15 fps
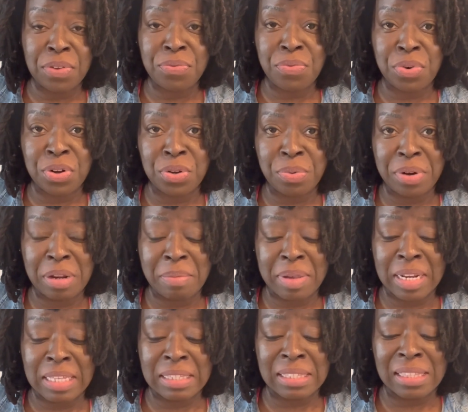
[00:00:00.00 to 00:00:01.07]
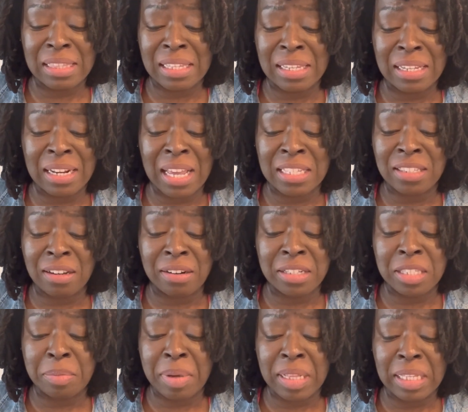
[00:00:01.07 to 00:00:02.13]
for 20 minutes, and then I started
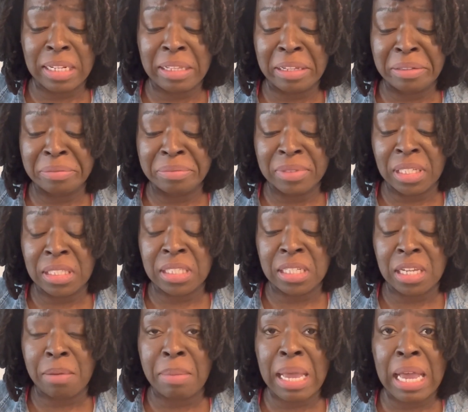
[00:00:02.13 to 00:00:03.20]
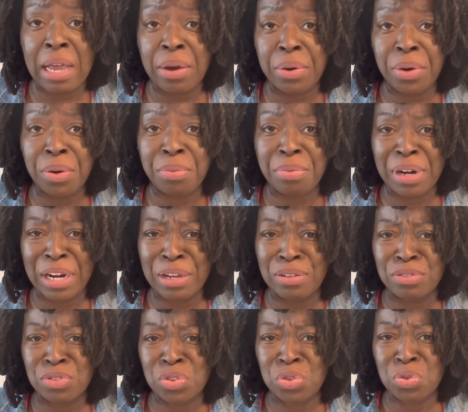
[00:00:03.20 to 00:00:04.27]
smelling them and took them out
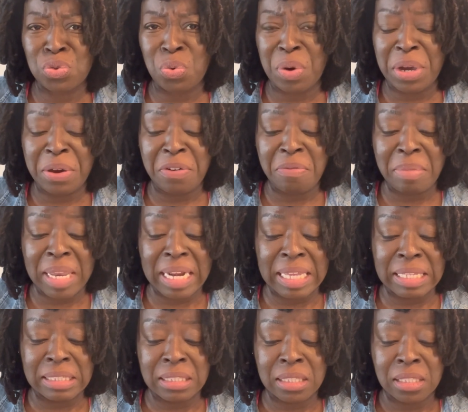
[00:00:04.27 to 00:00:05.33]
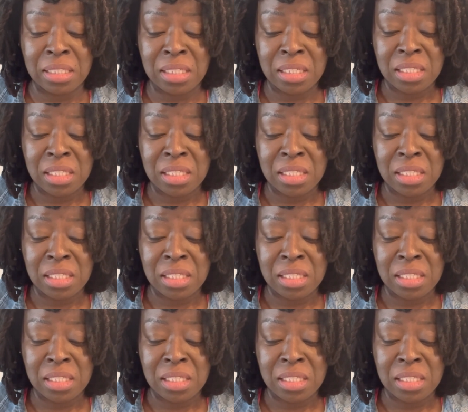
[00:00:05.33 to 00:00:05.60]
around 12 minutes.